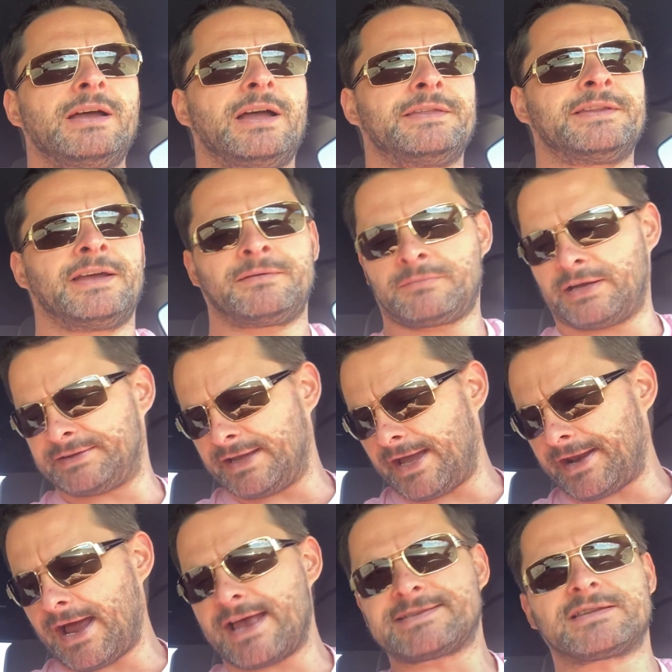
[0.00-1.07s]
and then my
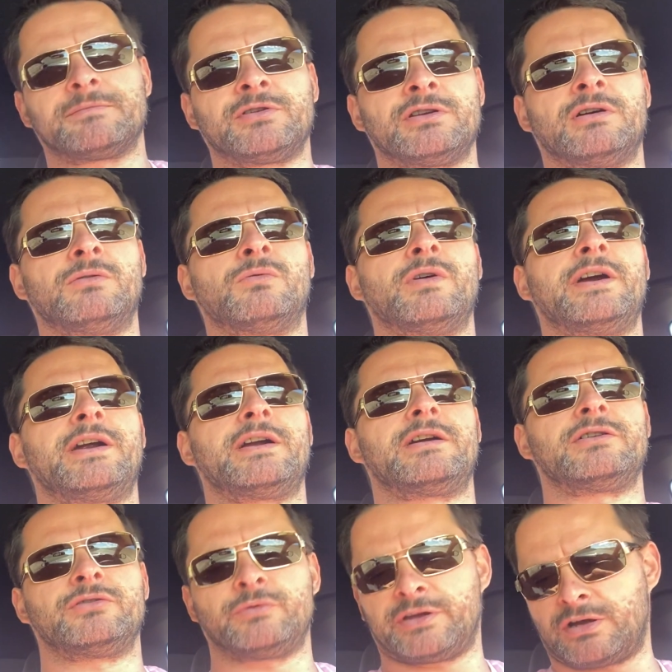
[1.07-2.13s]
dad asked him, you know,
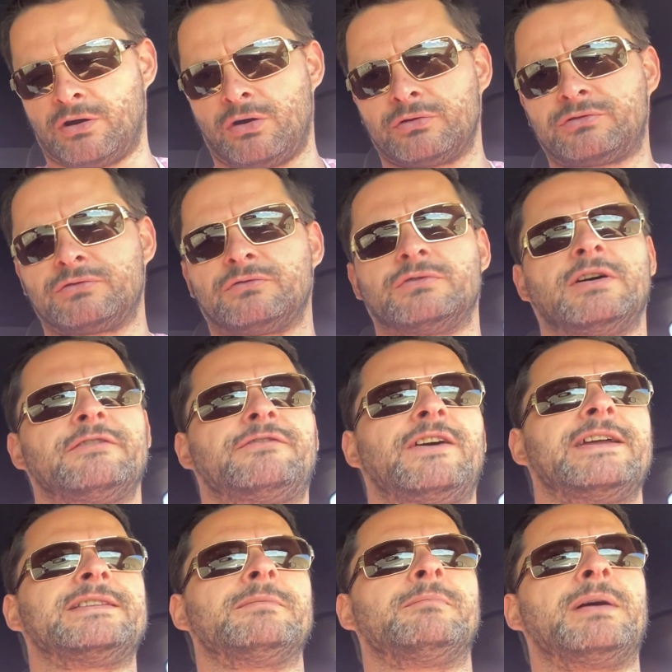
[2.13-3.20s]
where do we go to uh,
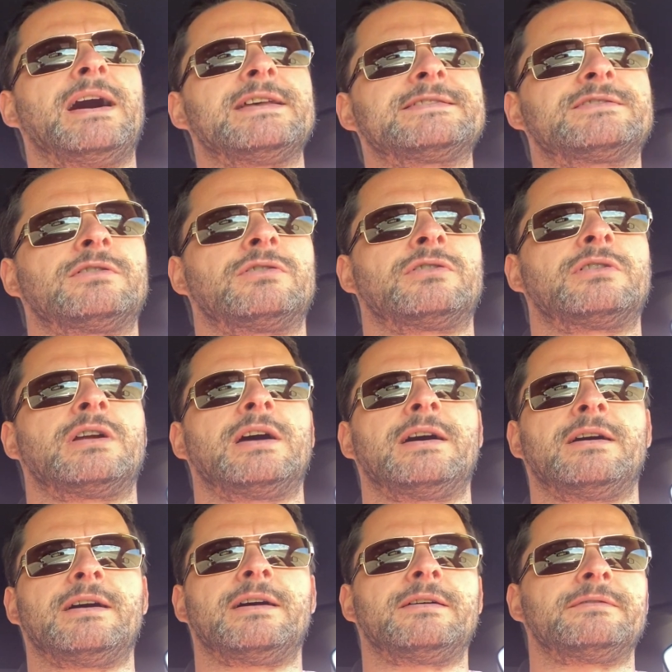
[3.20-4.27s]
find a bus or
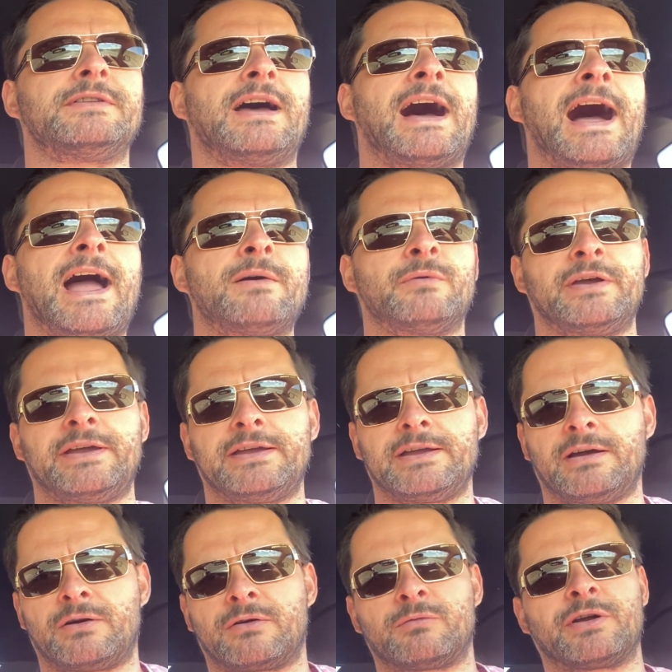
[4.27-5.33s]
uh, the highway
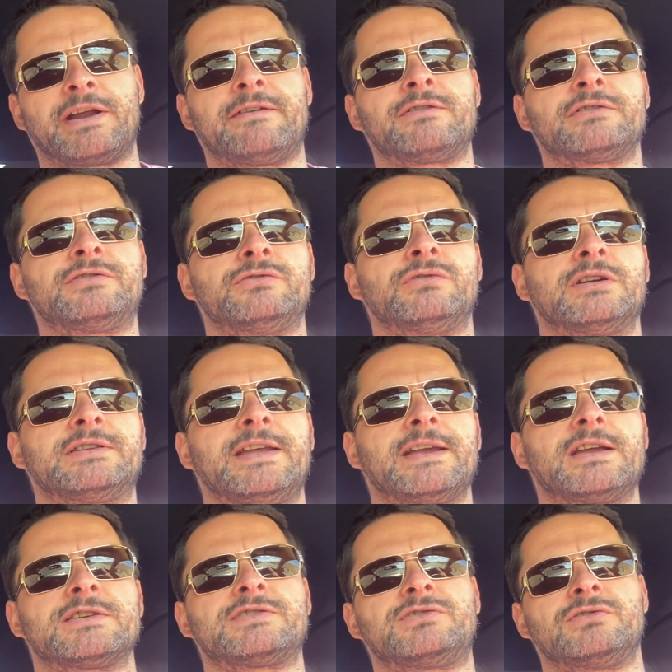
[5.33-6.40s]
or whatever to uh,
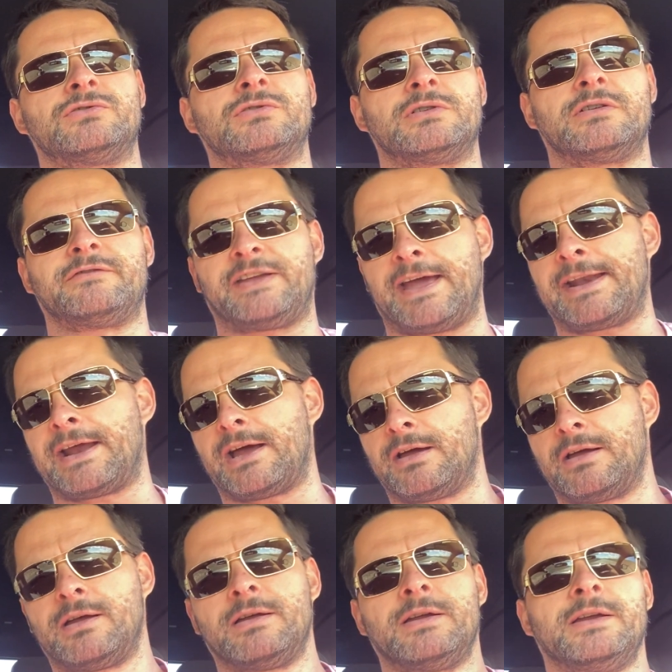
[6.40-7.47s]
take us to uh, Vienna,
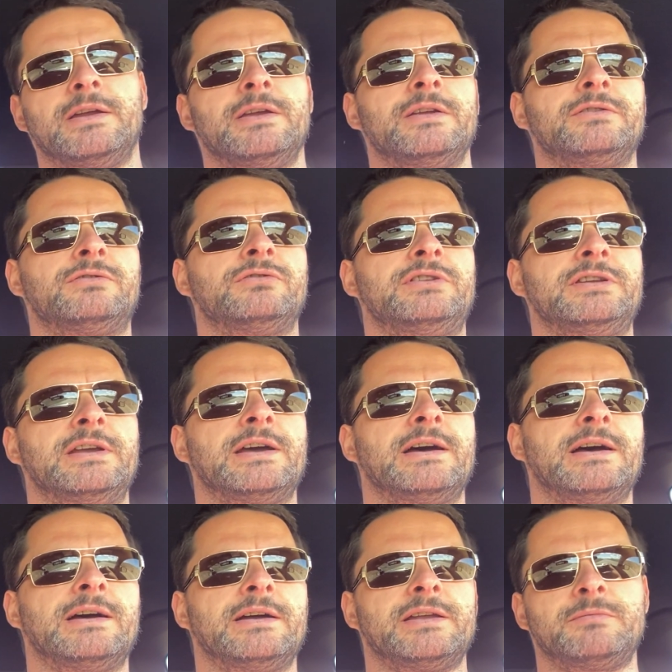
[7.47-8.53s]
to the
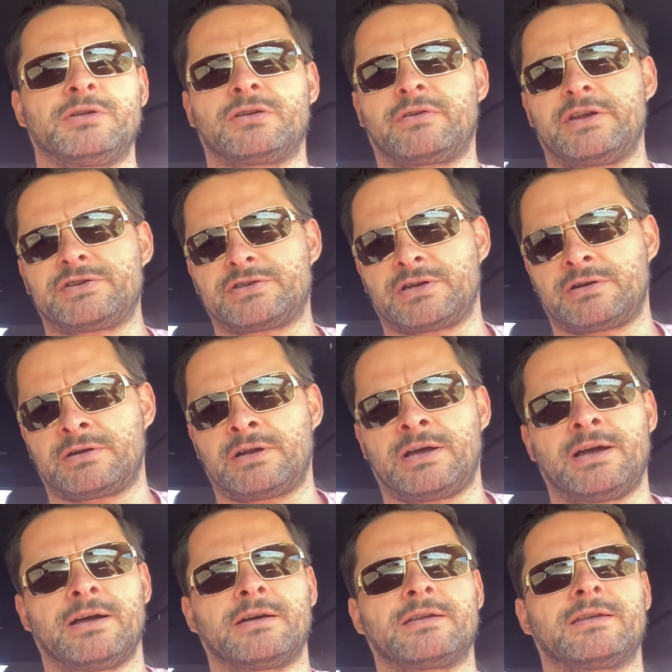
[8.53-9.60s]
uh, immigration
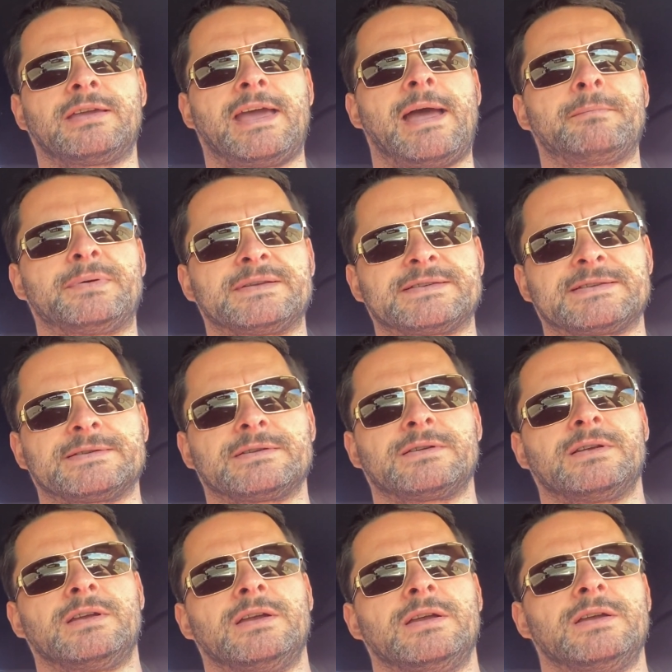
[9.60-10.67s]
uh, campus.
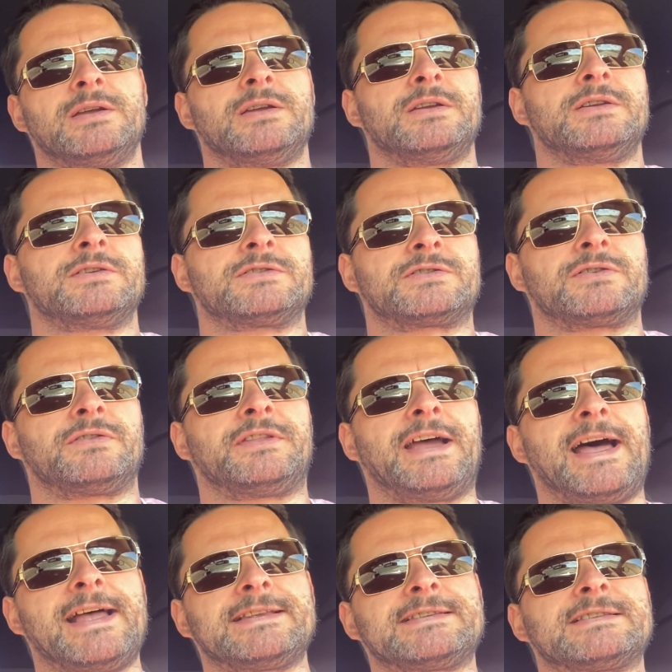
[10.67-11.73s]
So
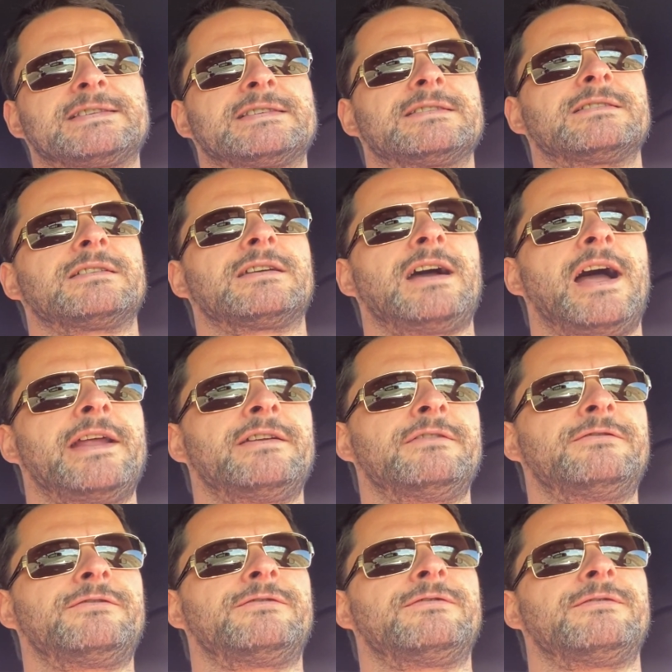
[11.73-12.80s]
that's kind of